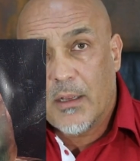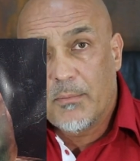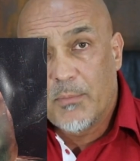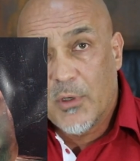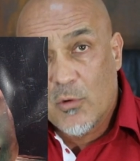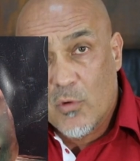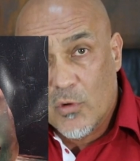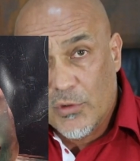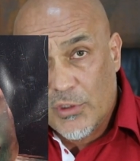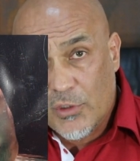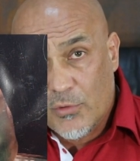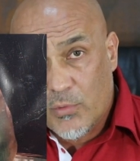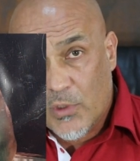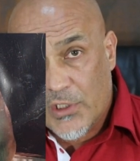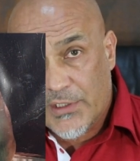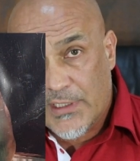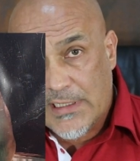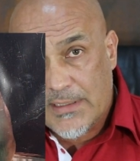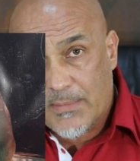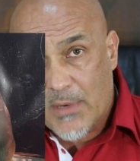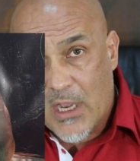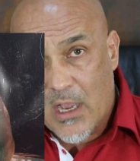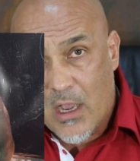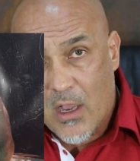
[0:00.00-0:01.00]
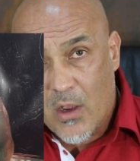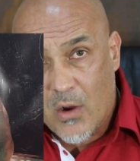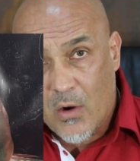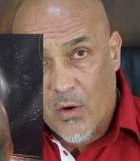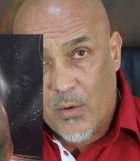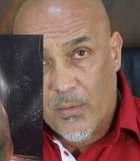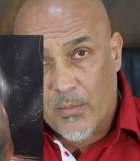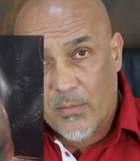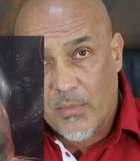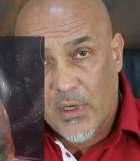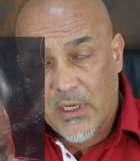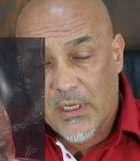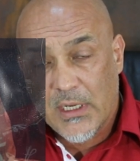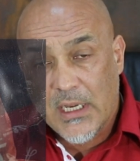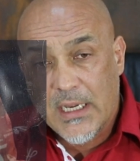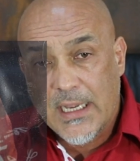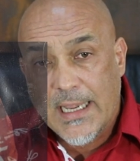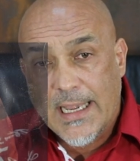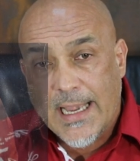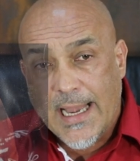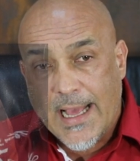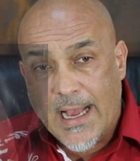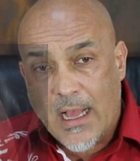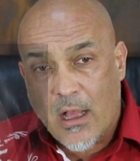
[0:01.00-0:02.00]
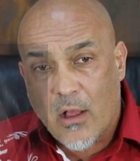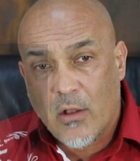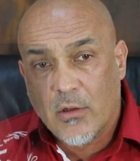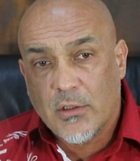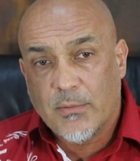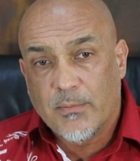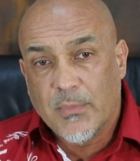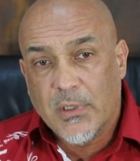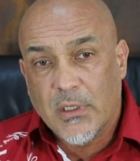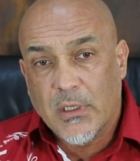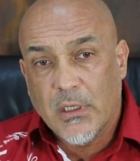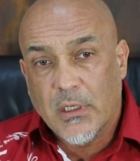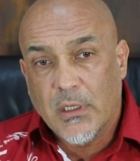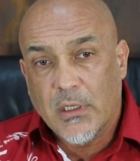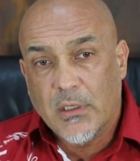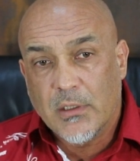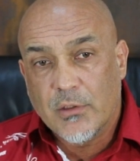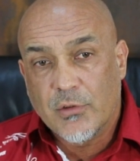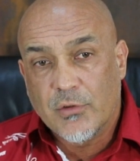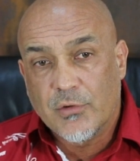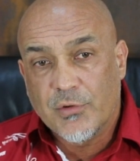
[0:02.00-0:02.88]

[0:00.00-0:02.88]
and because it was at my home, it allowed me